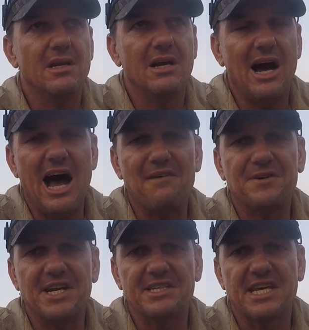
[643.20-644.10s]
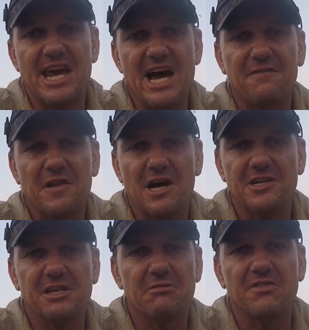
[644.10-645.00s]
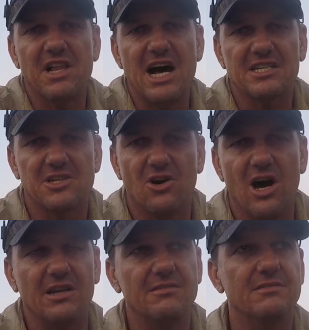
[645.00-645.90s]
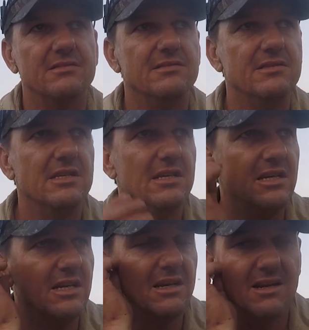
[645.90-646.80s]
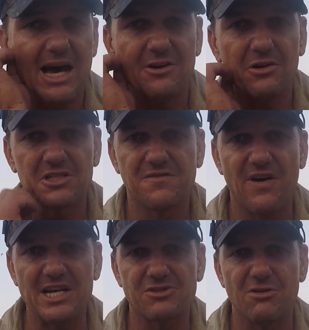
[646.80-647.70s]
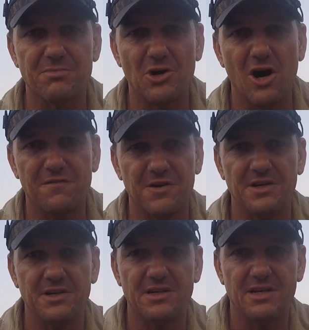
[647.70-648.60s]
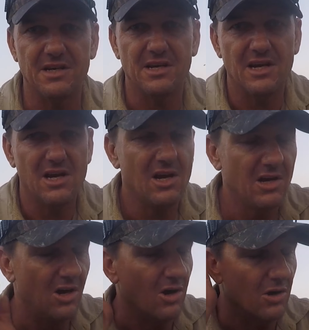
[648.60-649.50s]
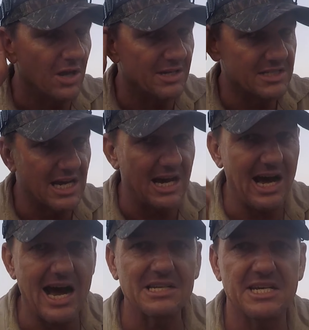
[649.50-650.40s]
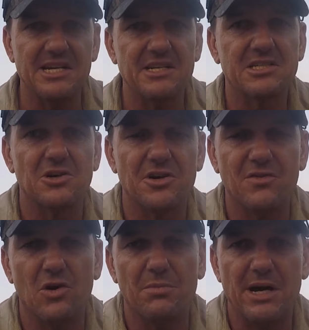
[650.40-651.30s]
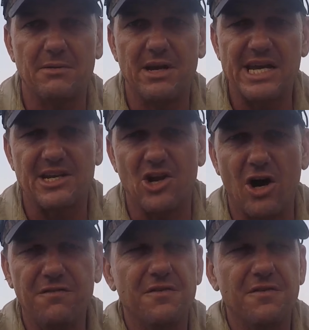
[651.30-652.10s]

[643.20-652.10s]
half a dead cow floating in the river last night. Had all its face ripped off and all its arse end had sort of all been eaten off.